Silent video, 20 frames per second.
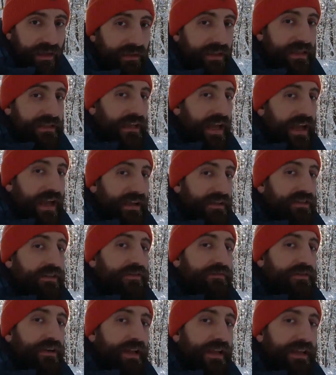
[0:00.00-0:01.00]
DJI has
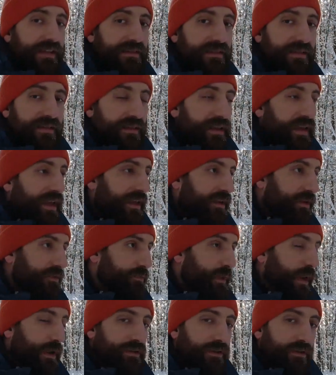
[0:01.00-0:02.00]
not released a
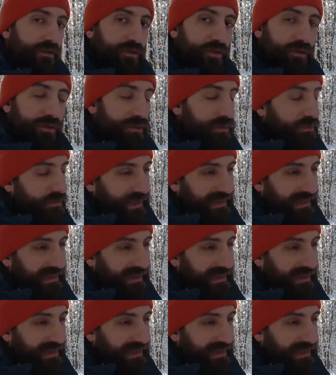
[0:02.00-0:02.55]
Osmo Action 2,